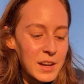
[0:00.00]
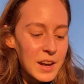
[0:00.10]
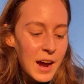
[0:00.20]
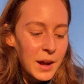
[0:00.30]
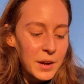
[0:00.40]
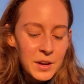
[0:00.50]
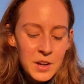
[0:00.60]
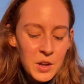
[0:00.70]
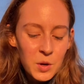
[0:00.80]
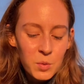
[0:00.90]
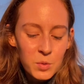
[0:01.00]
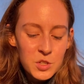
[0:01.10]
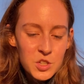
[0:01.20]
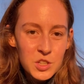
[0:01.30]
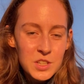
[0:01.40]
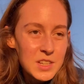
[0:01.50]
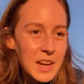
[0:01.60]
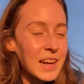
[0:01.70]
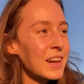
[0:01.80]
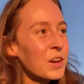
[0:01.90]
I was just
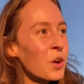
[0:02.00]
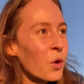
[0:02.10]
in